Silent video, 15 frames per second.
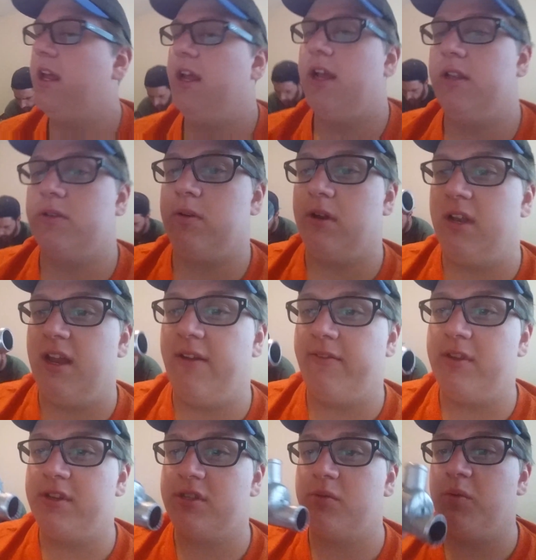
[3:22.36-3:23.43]
is we're going to have
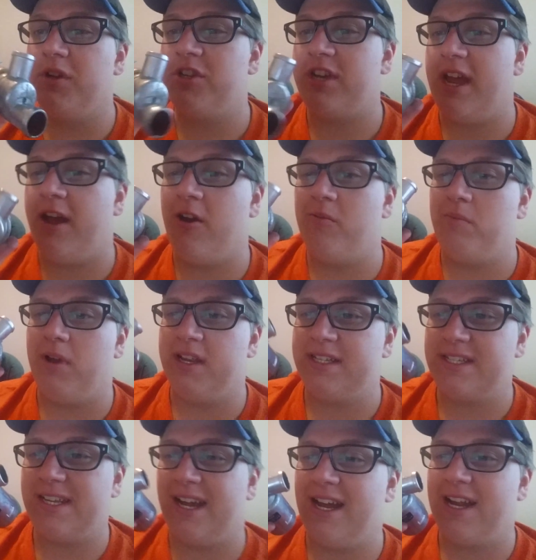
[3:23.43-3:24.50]
to switch out my
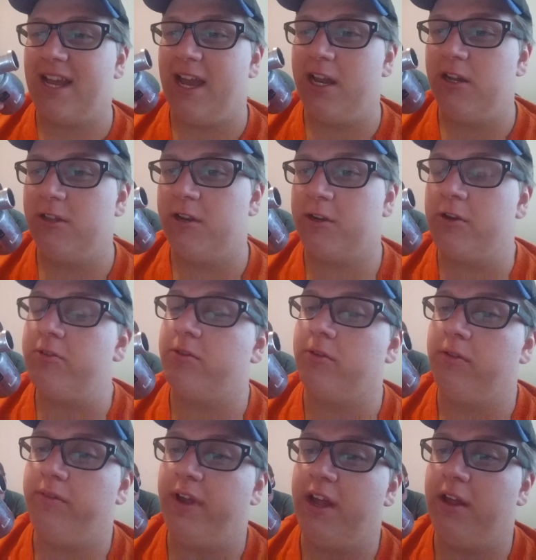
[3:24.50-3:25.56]
stock idle air
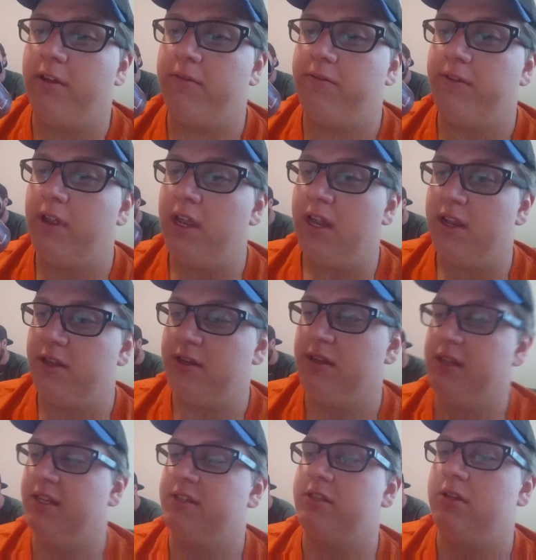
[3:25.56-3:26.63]
control valve to
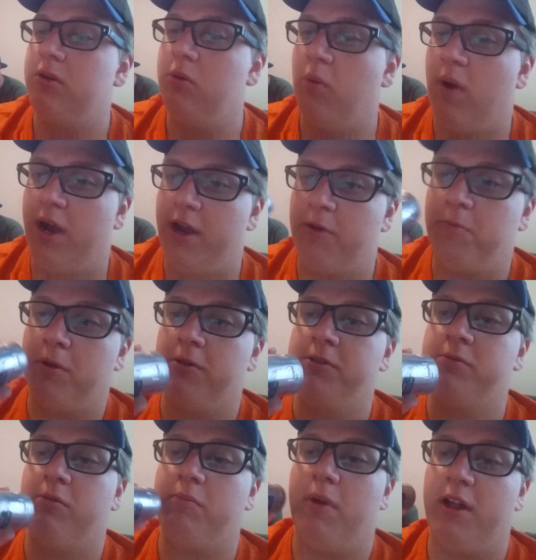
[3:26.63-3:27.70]
this 2-wire
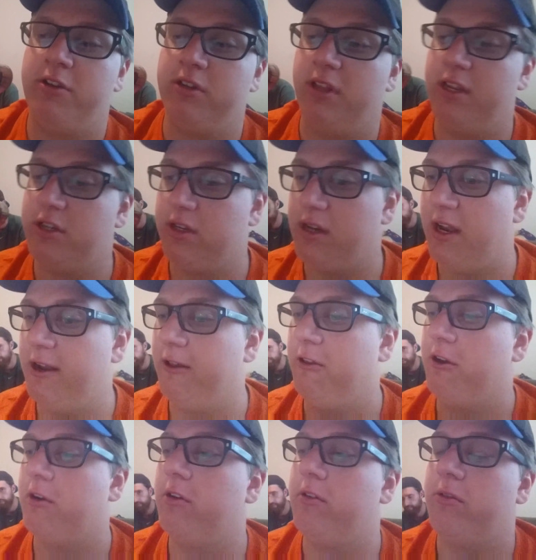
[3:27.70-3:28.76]
pulse with modulation idle
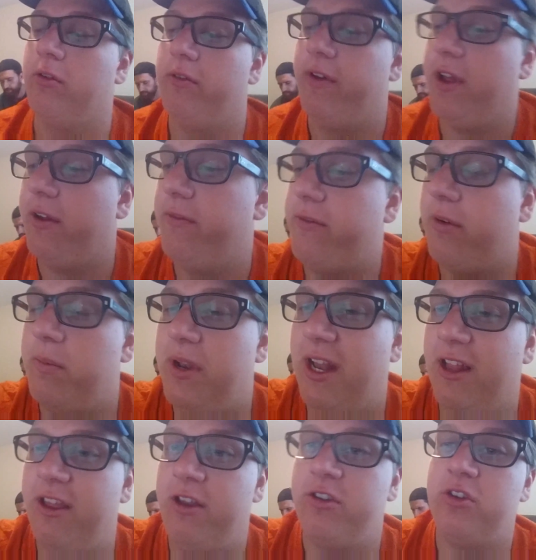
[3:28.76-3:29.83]
air control valve from an LH